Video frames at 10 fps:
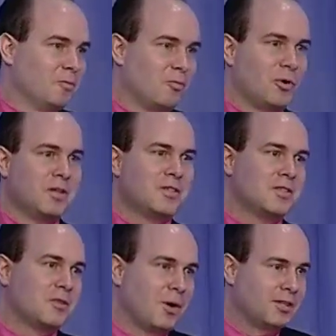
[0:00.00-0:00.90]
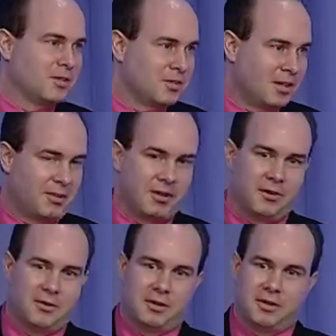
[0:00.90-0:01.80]
What does Soweto, South
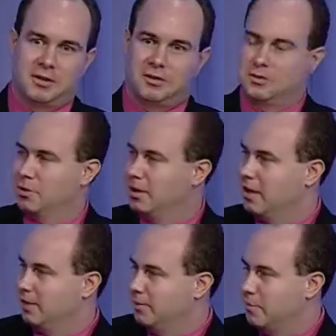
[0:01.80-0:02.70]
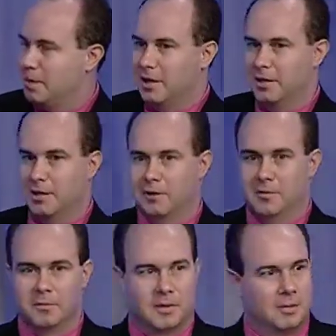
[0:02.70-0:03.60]
Africa, Trinidad and Tobago,
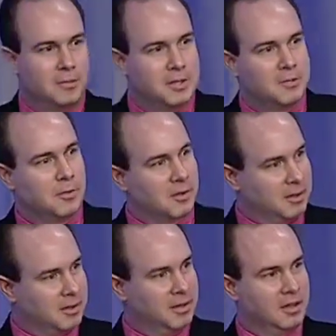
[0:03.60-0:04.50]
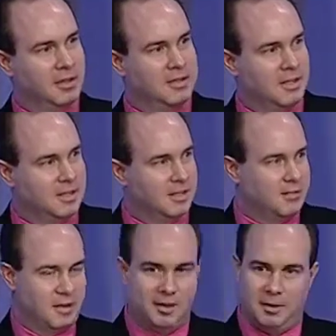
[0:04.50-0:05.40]
and Pittsburgh in the United States
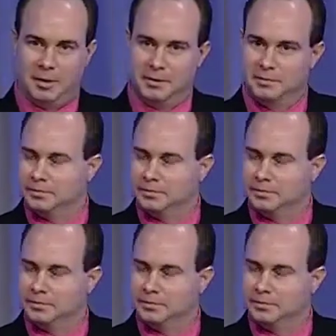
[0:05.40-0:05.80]
have in common?